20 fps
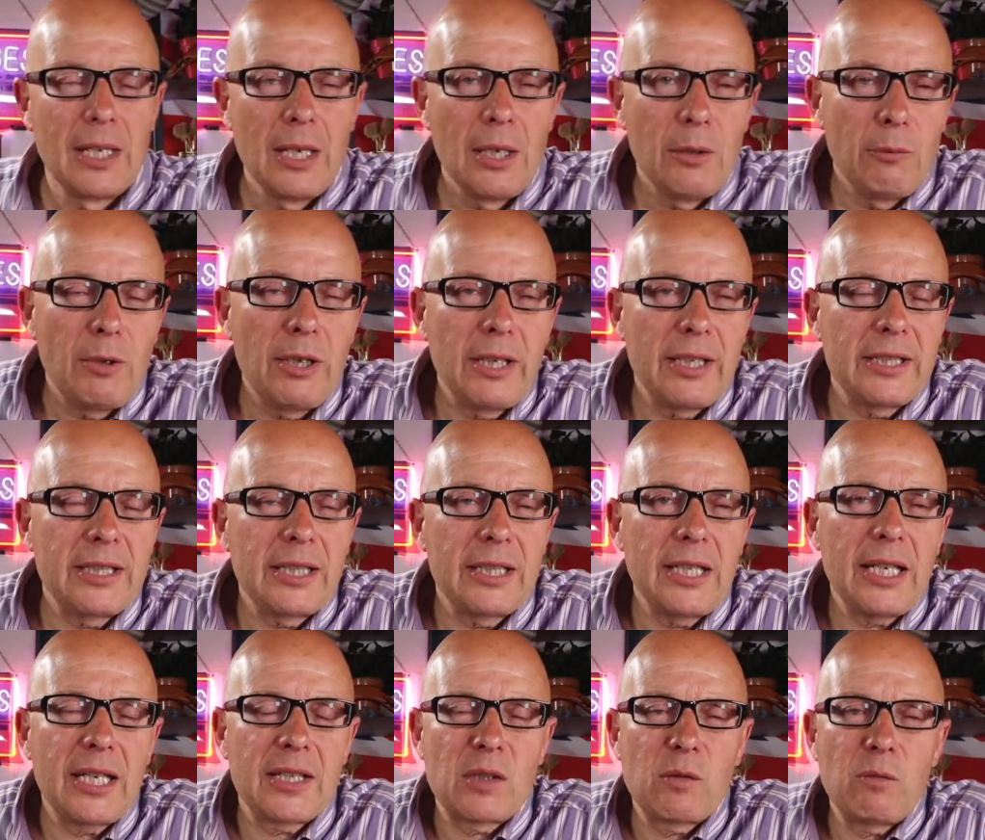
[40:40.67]
Well,
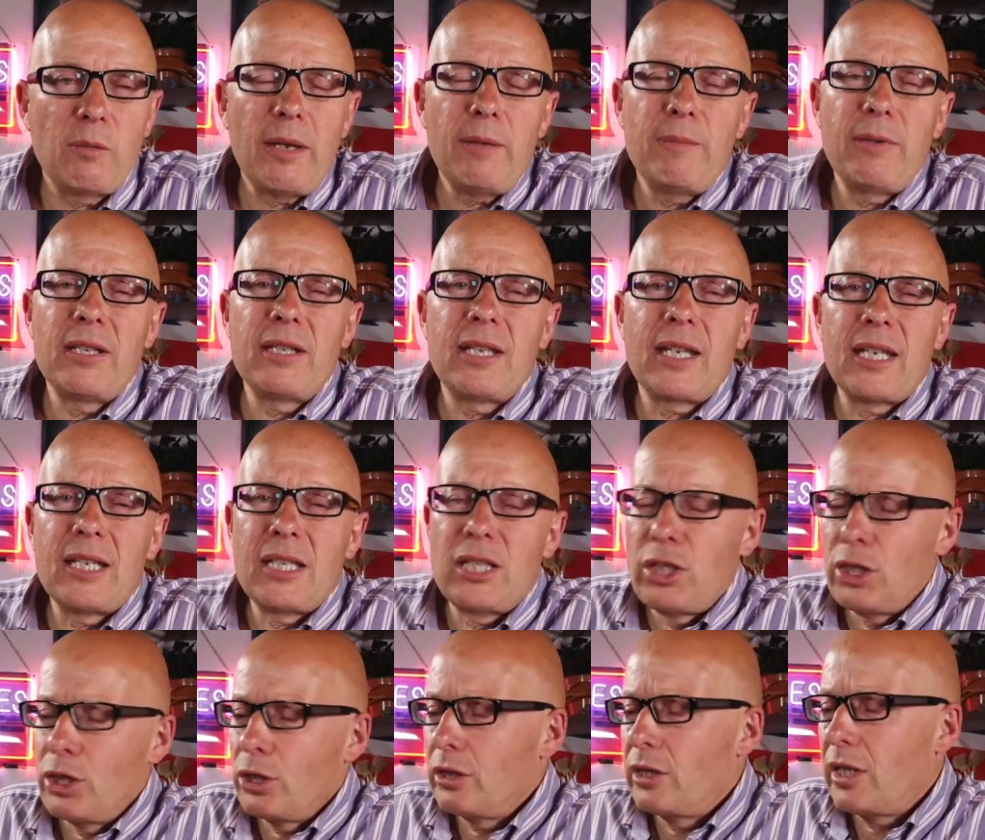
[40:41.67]
yes, maybe they
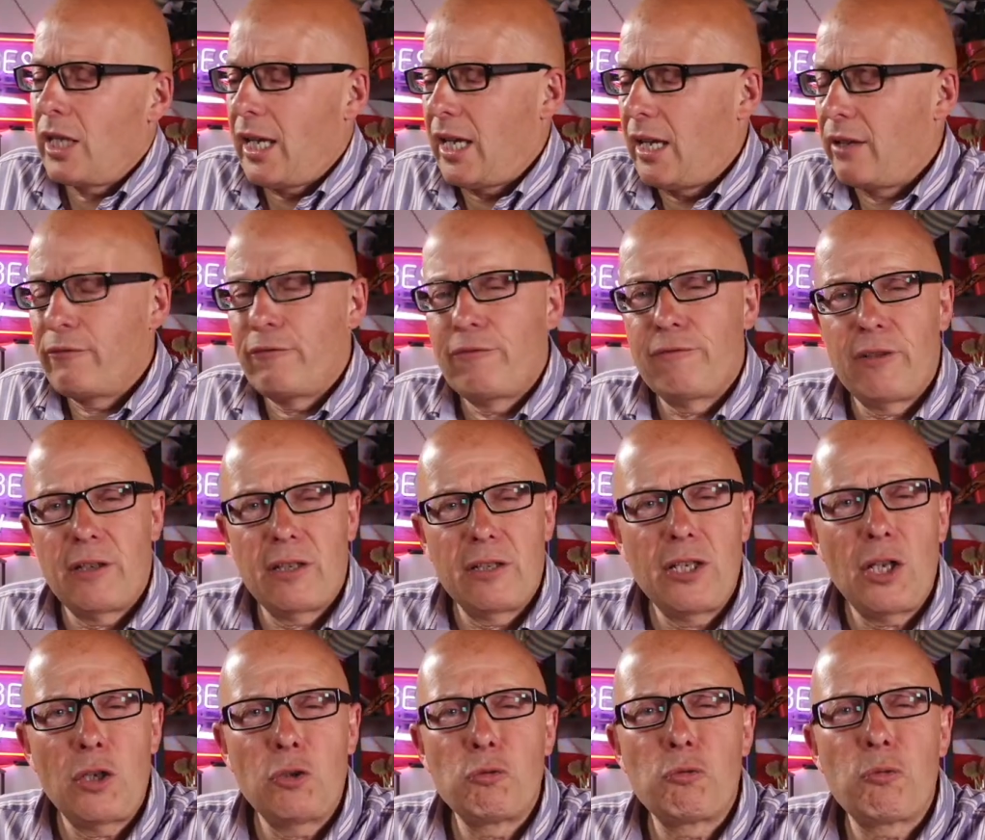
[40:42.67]
should have
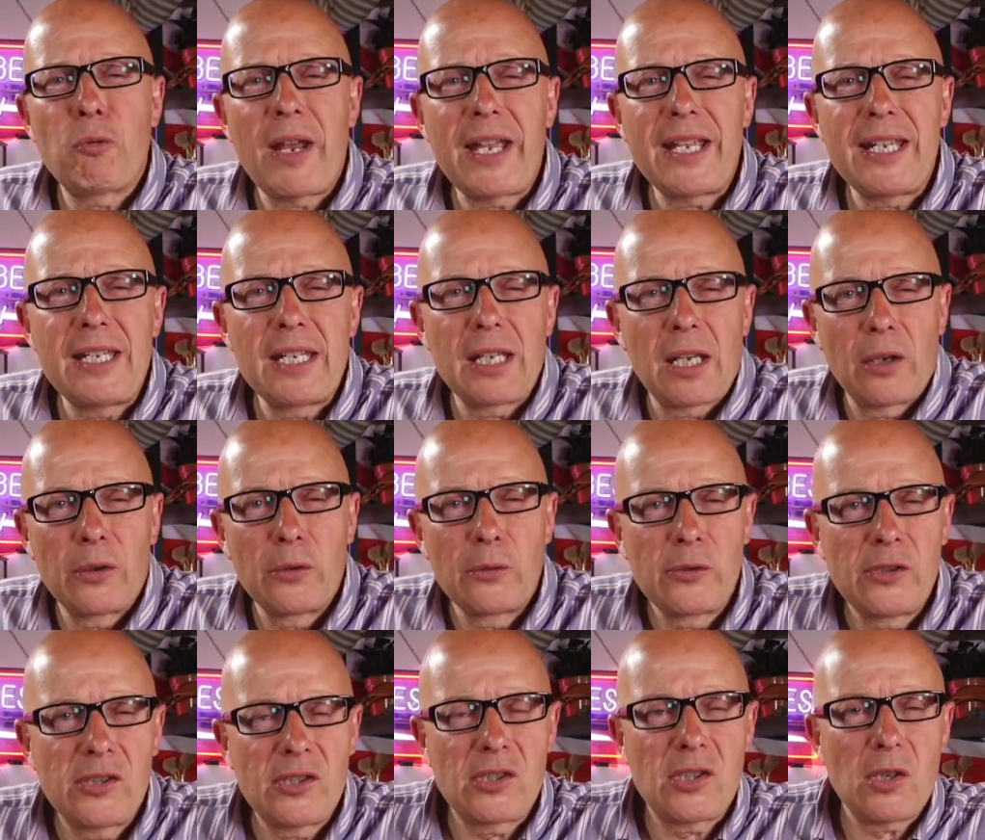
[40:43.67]
no
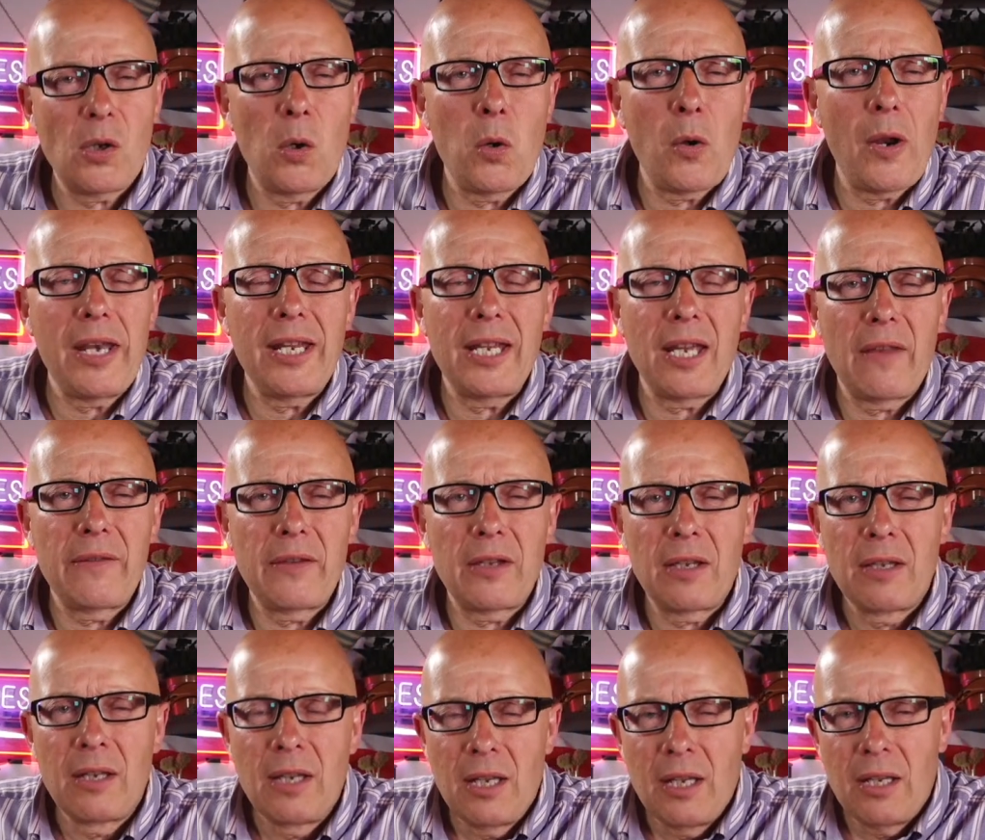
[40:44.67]
radios or any other